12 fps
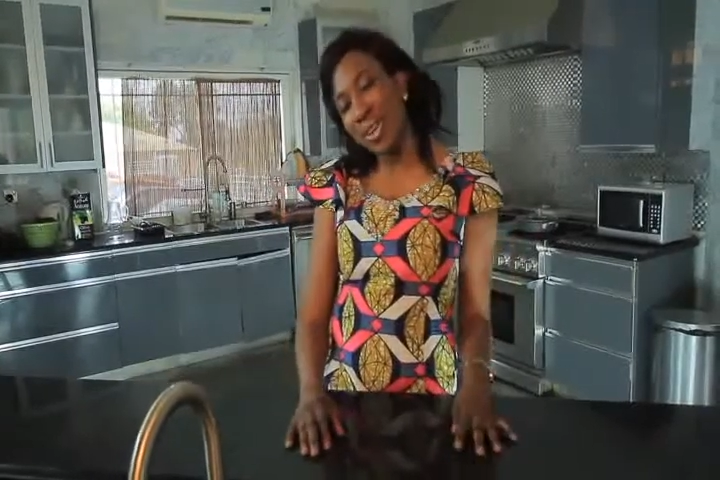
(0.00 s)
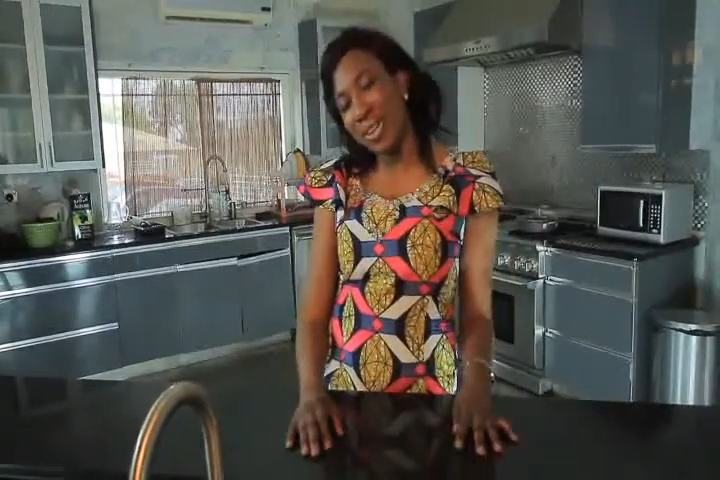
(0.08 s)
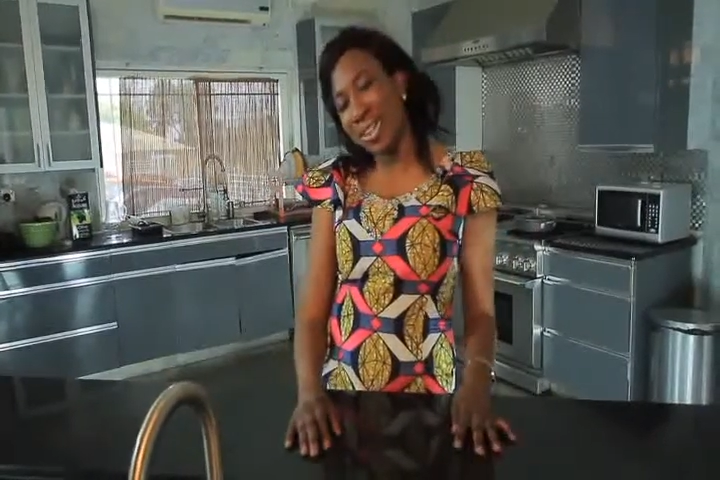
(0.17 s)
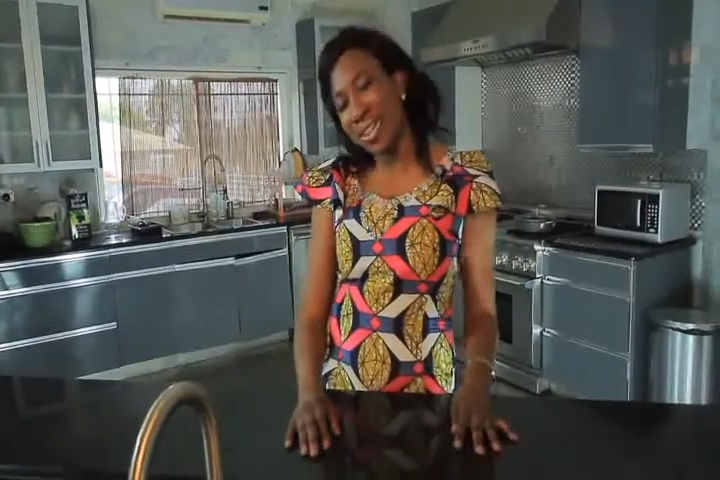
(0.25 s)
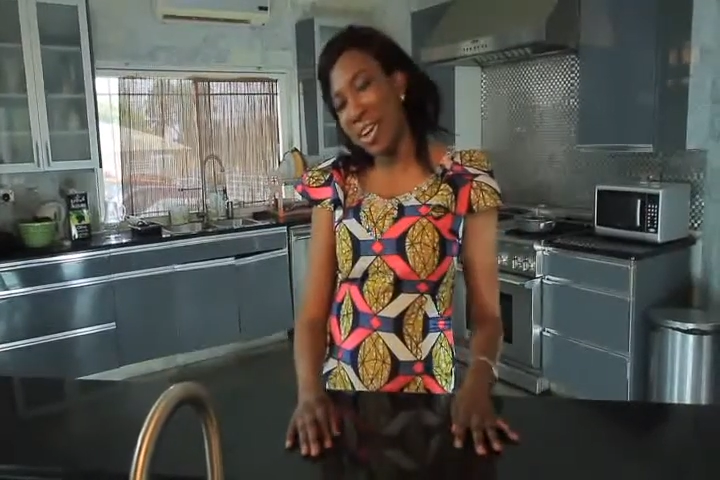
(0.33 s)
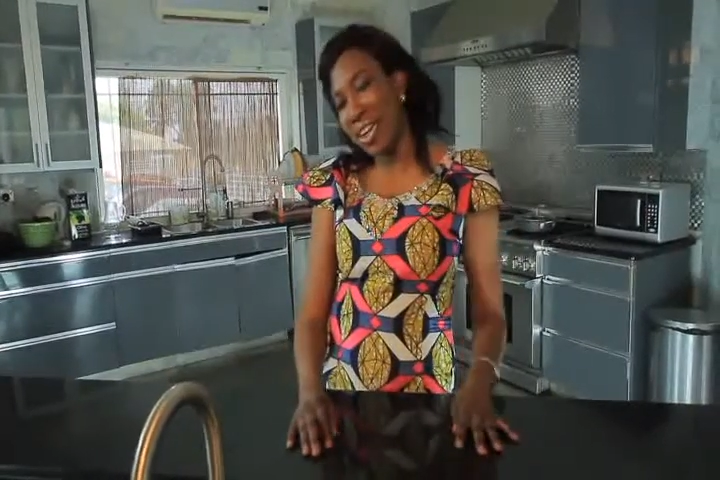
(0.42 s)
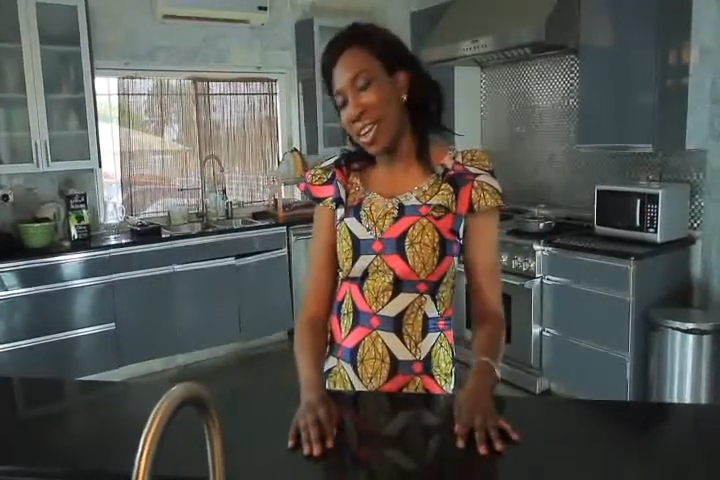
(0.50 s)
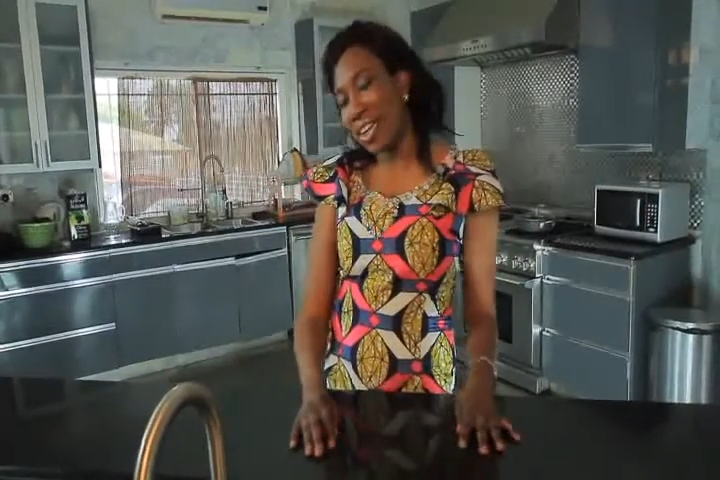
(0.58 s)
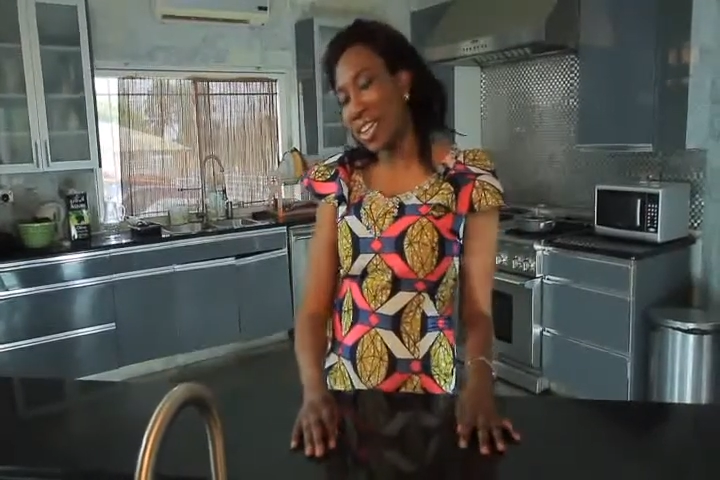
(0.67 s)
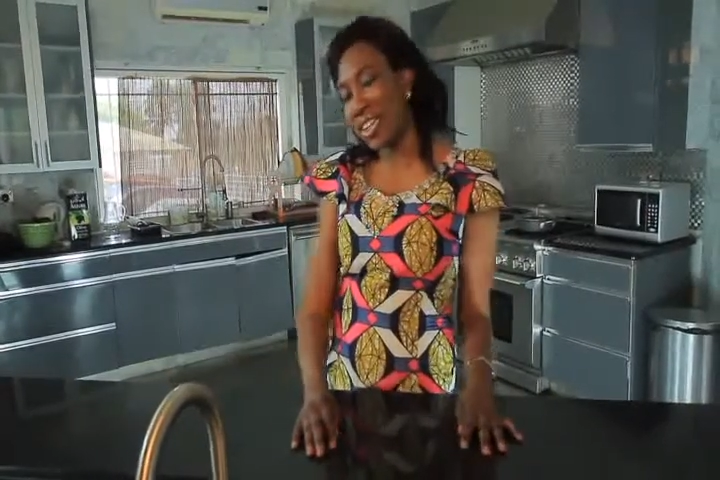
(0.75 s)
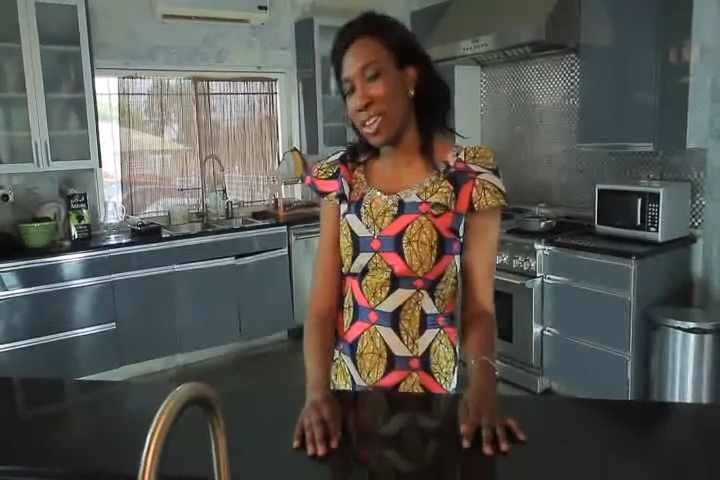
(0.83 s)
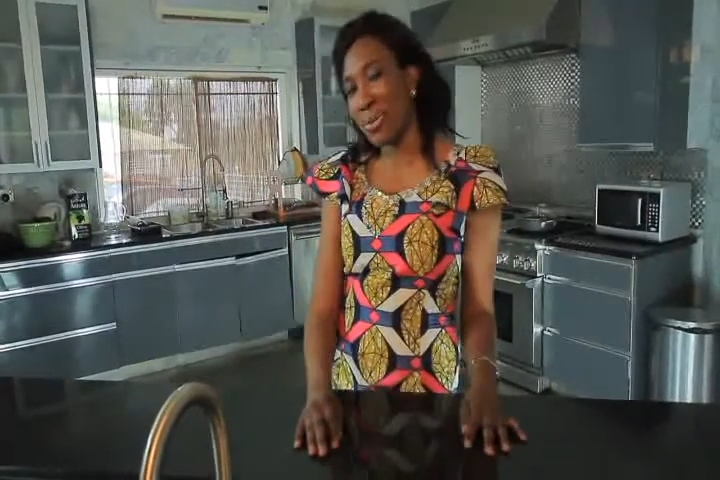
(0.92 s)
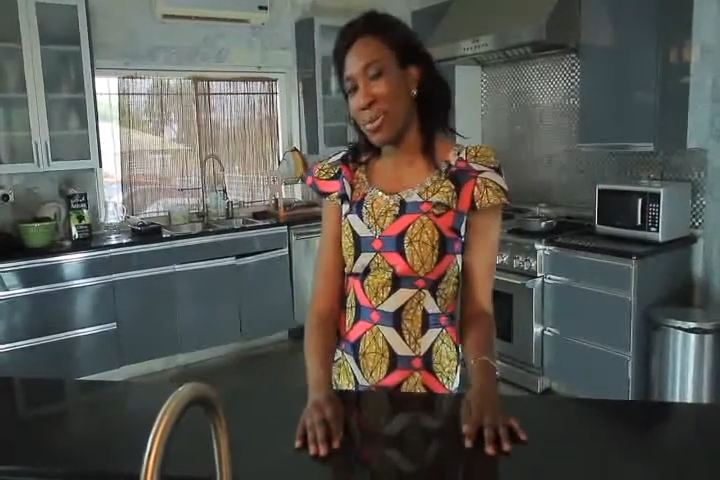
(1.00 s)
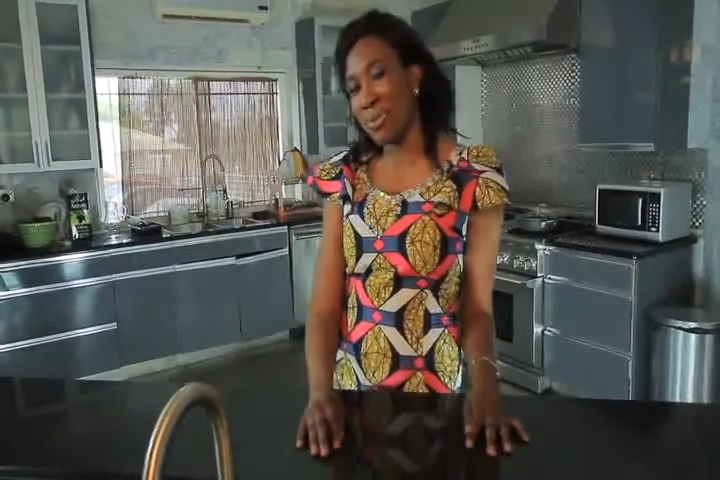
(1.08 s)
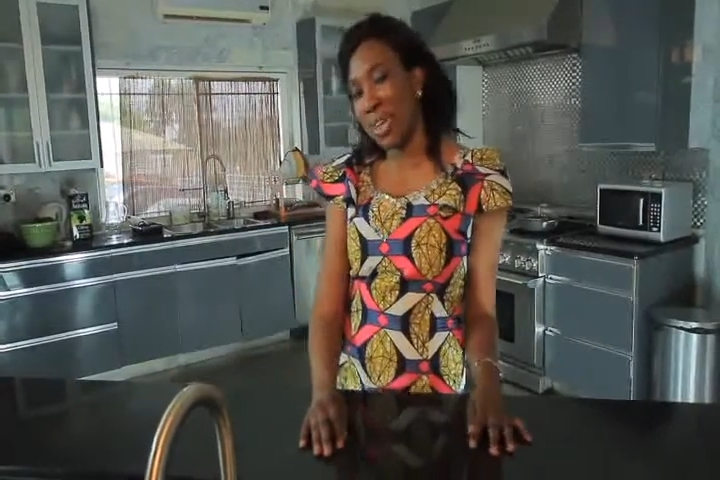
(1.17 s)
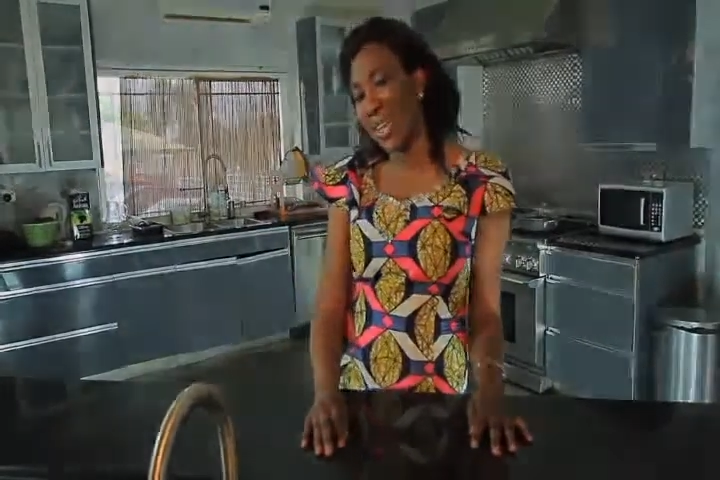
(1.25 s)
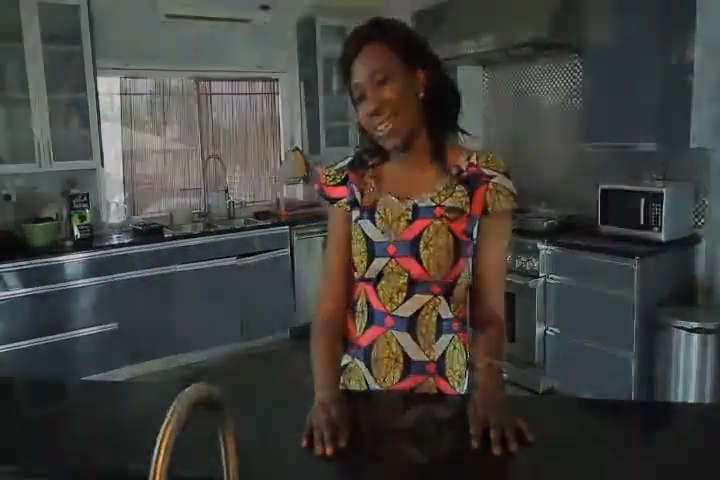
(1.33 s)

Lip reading: on this culinary journey with me.